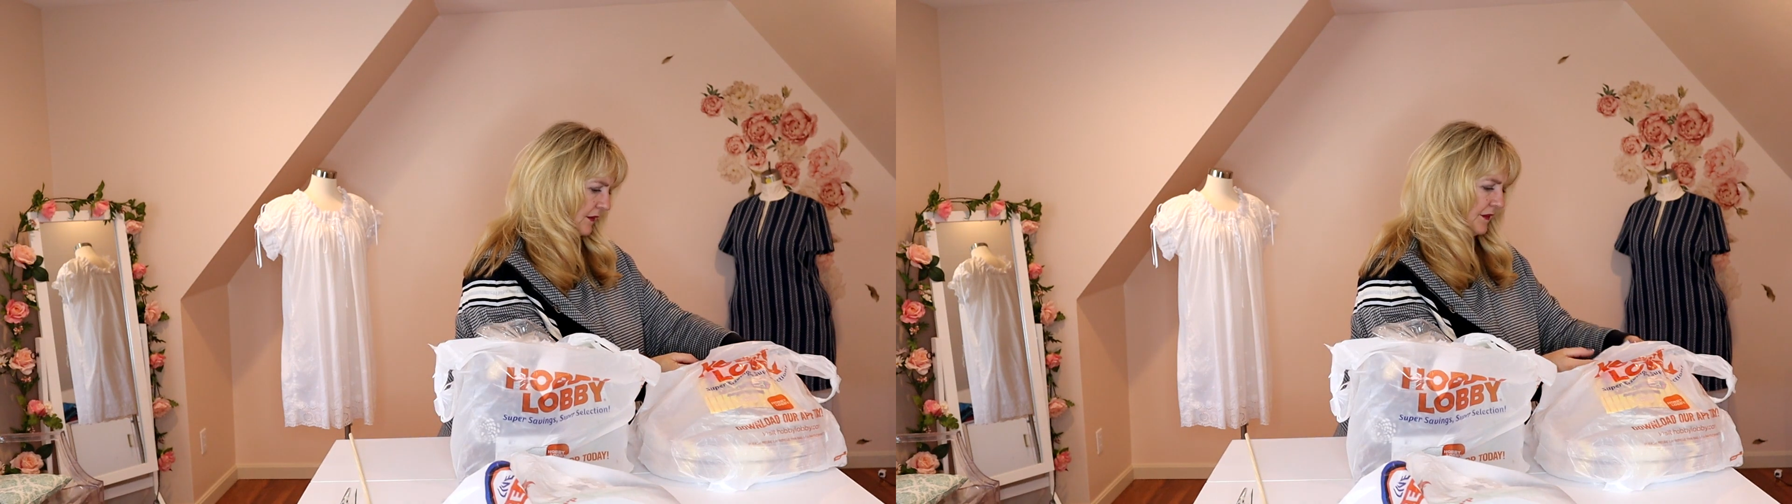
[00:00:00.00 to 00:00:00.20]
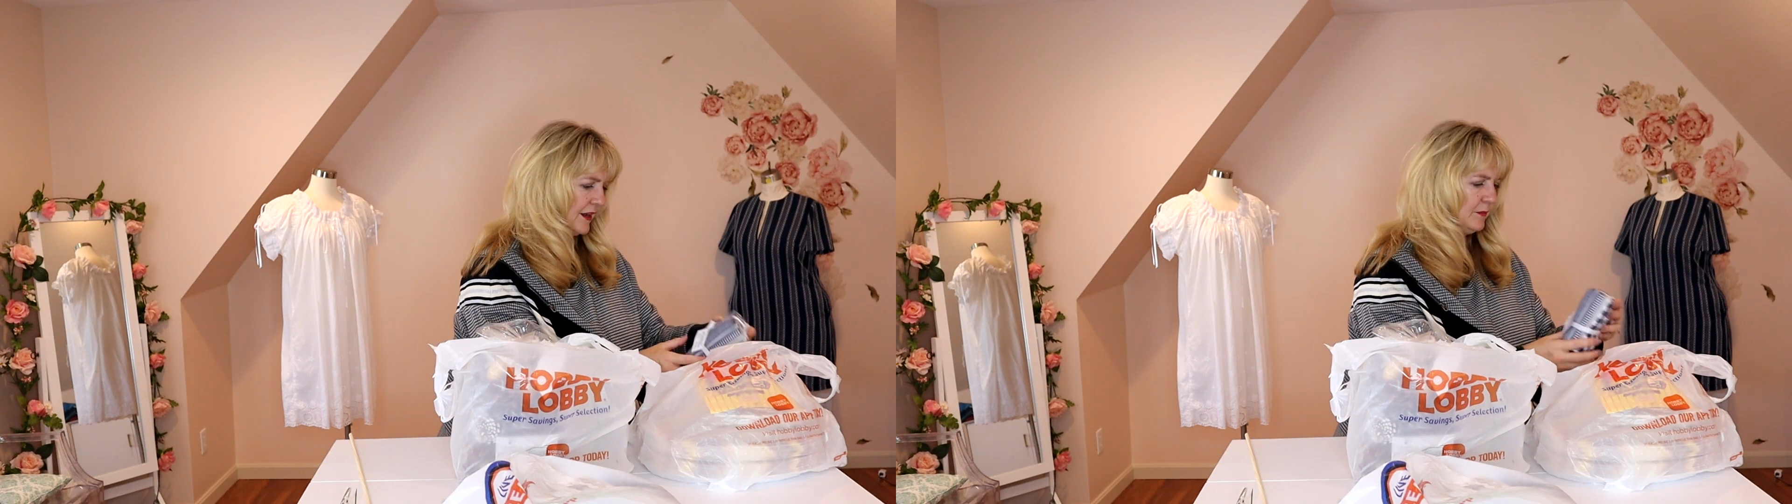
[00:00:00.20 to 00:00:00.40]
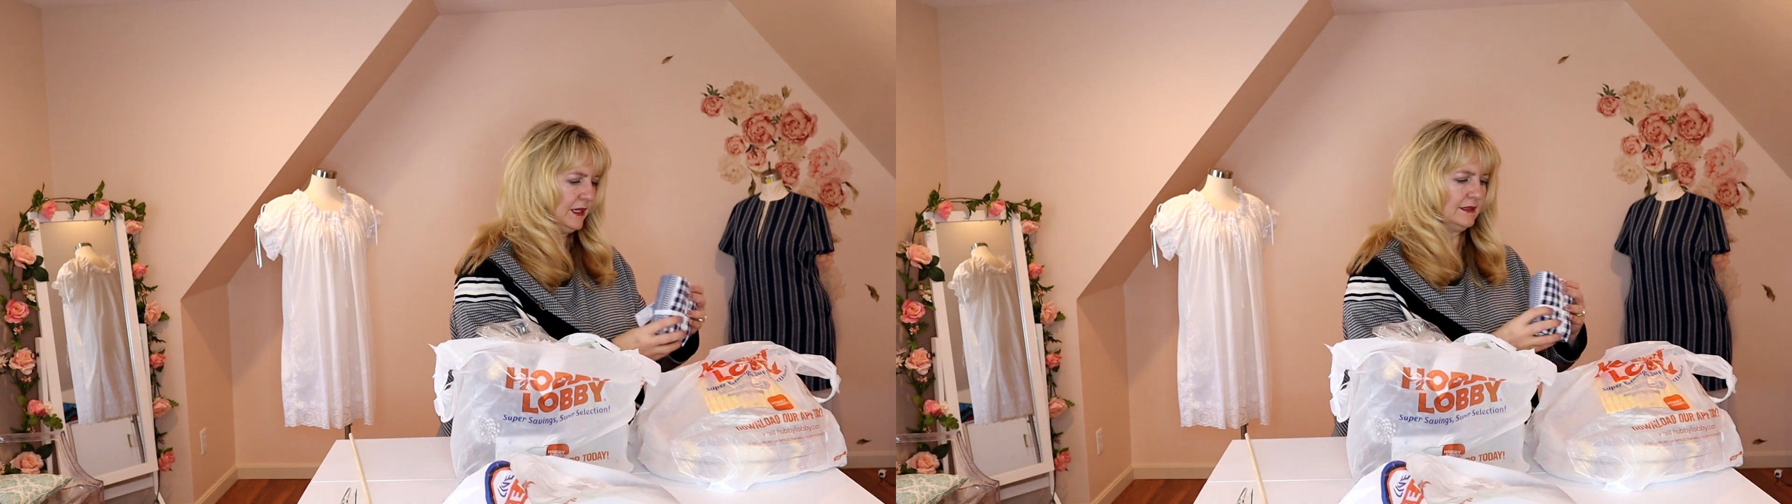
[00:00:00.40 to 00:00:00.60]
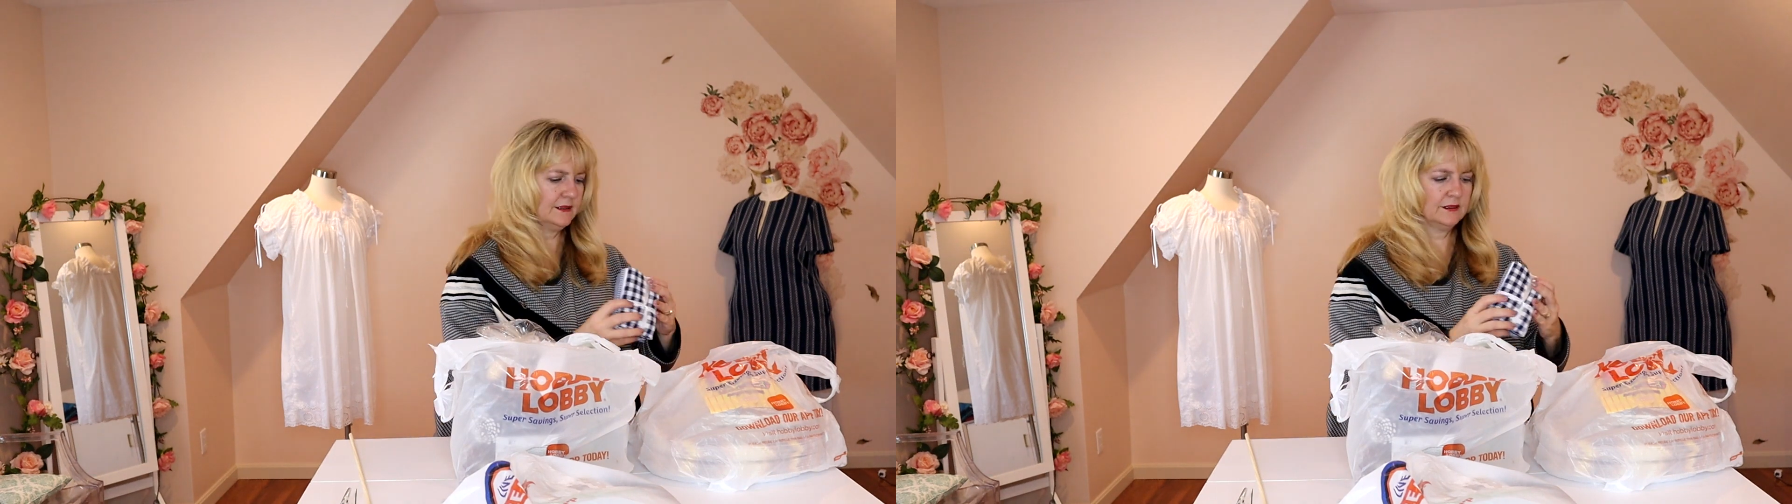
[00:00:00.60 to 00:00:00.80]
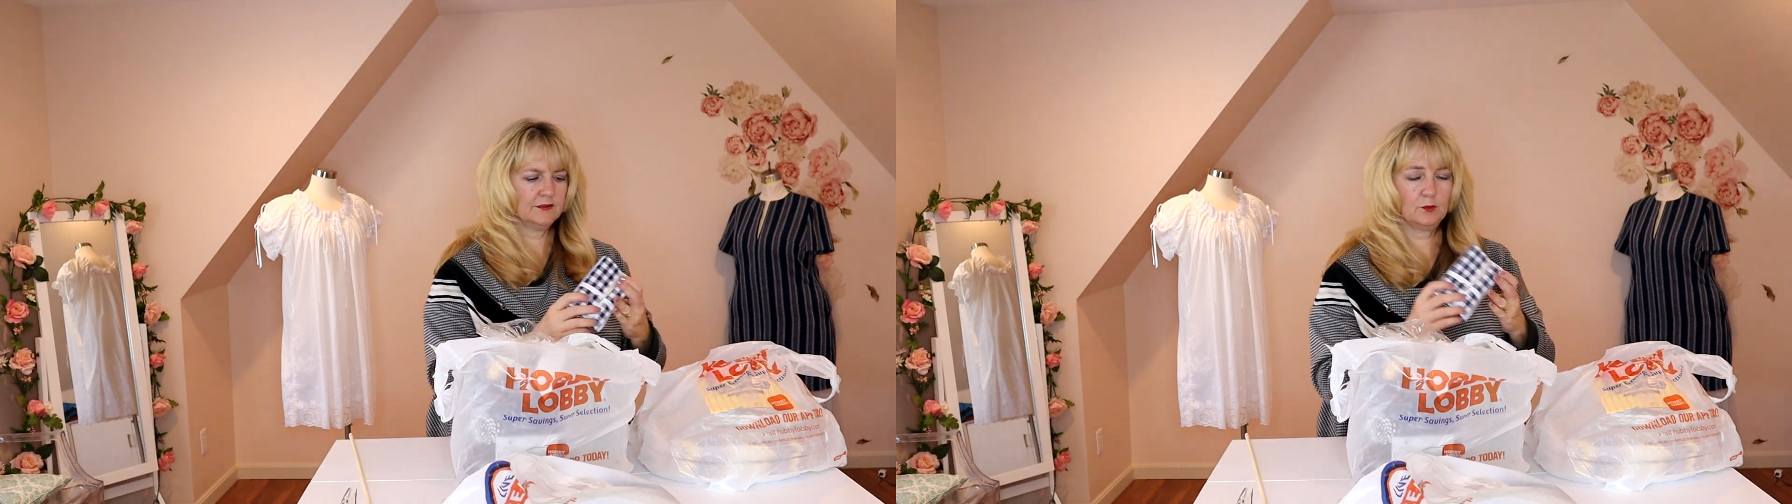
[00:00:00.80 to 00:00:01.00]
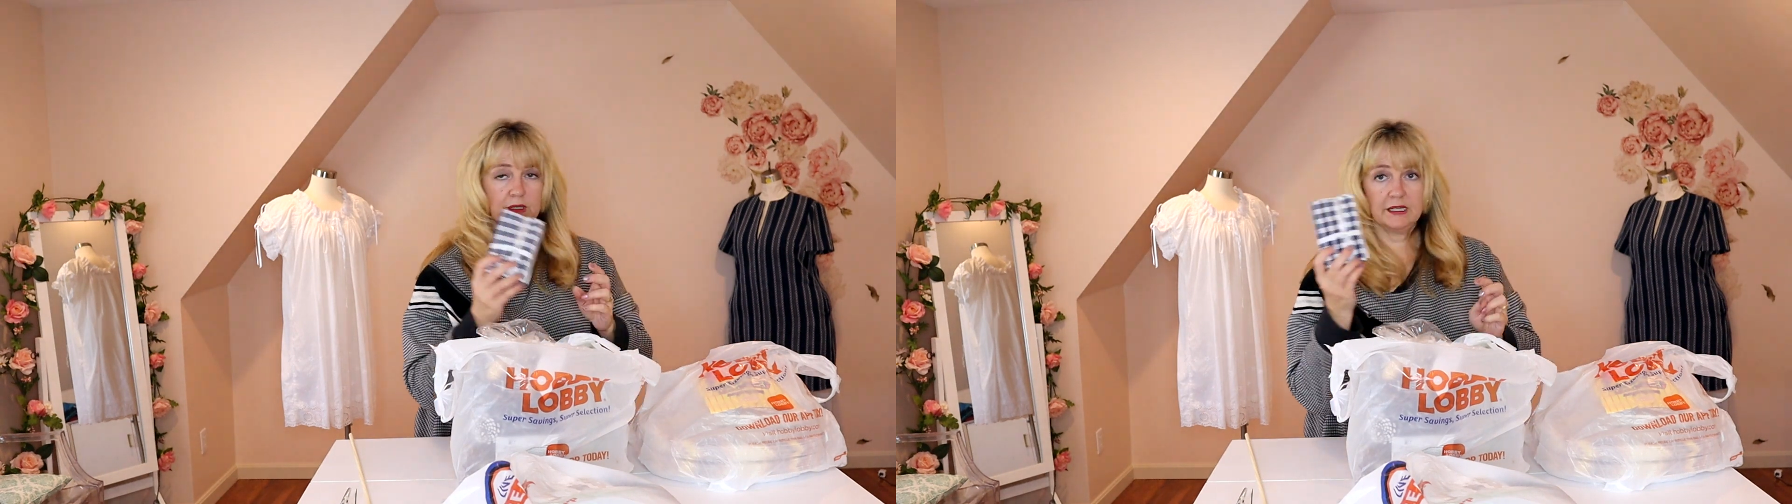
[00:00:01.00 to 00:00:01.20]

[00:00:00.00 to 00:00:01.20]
Five pieces, four